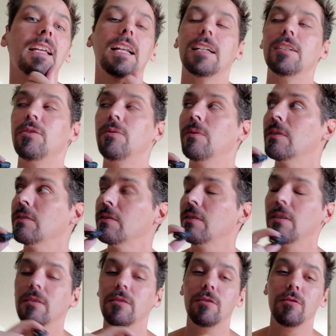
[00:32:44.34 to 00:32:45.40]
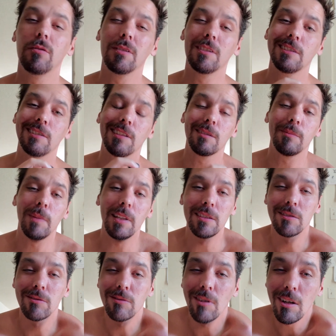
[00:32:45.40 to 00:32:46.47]
And I do want to start doing the 6
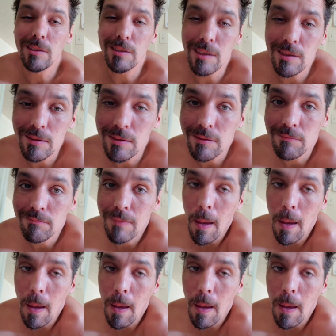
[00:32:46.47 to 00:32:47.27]
basic drawing skills.